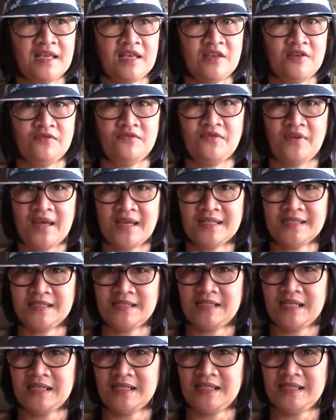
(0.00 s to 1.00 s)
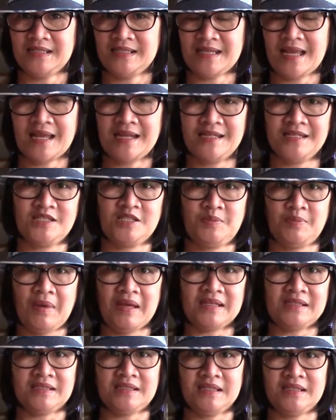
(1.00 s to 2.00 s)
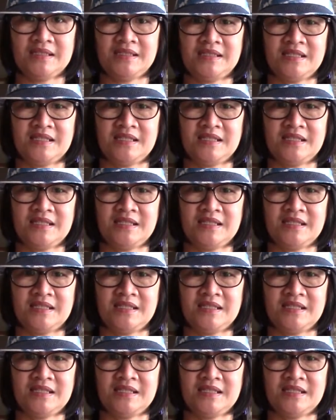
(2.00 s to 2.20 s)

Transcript: event that is unexpected.